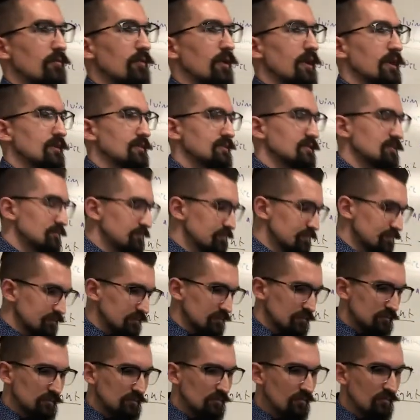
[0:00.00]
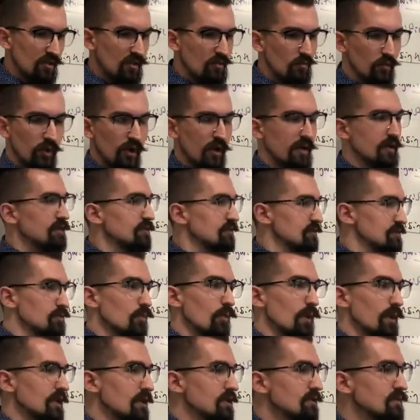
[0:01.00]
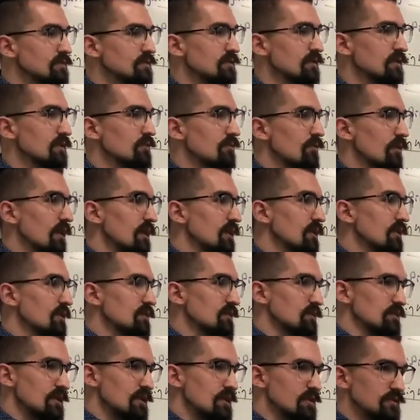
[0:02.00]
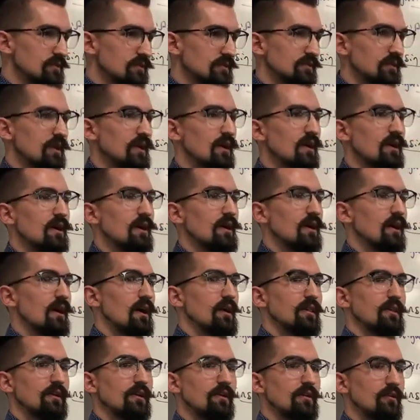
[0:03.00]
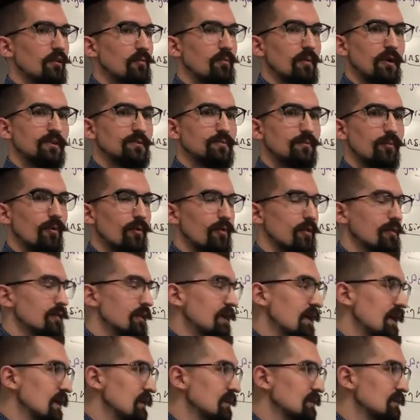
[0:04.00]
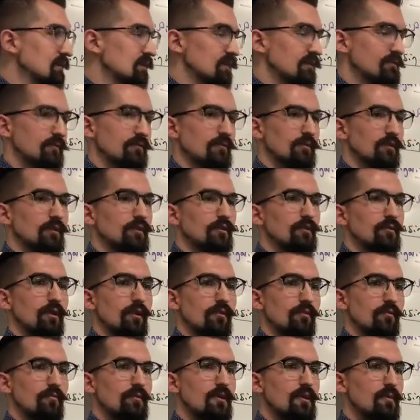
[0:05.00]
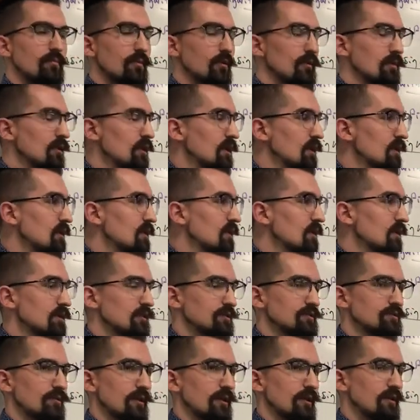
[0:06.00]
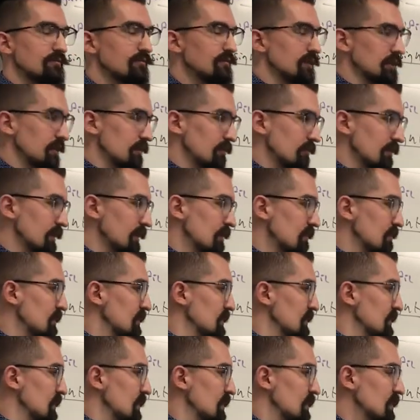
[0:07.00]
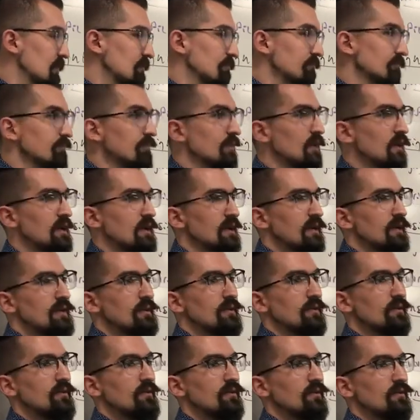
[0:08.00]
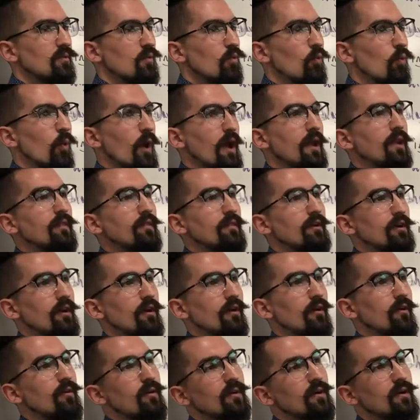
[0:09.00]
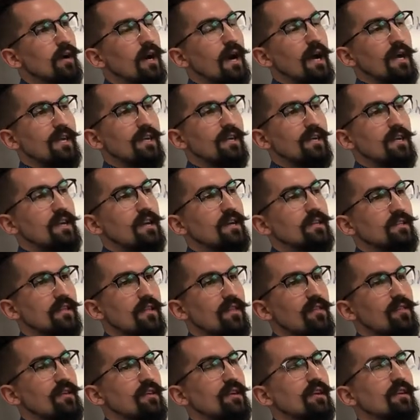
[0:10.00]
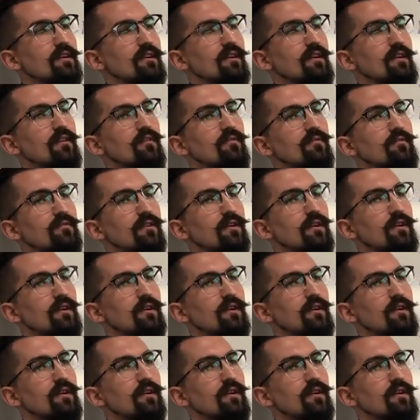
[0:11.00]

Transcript: ways. We got into the twenties, right, at least. Uh, and they can go much more than that if you include other people uh, trying to figure it out. Um, When, though, I can't think of